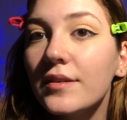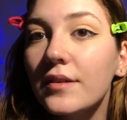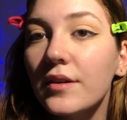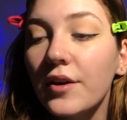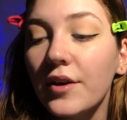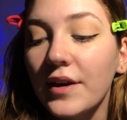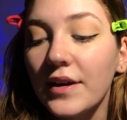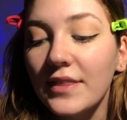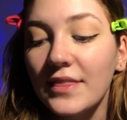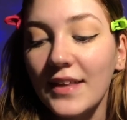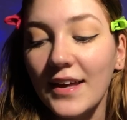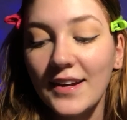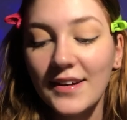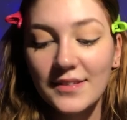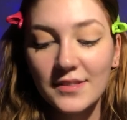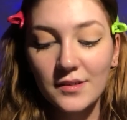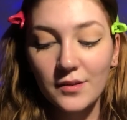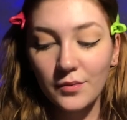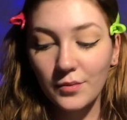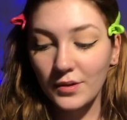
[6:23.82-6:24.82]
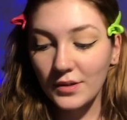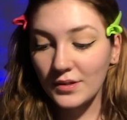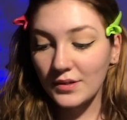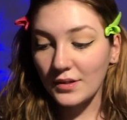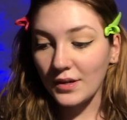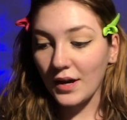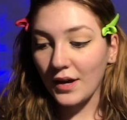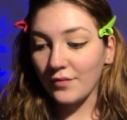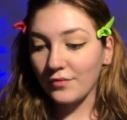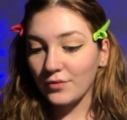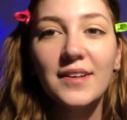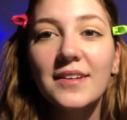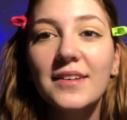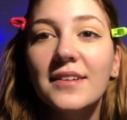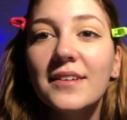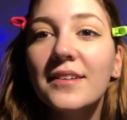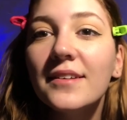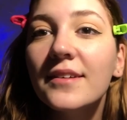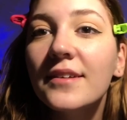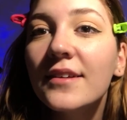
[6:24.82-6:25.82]
Alright, that is going to have to
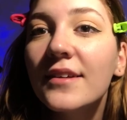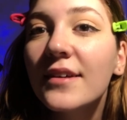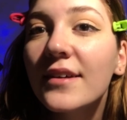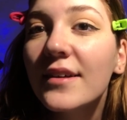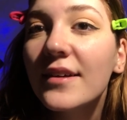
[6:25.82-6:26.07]
work.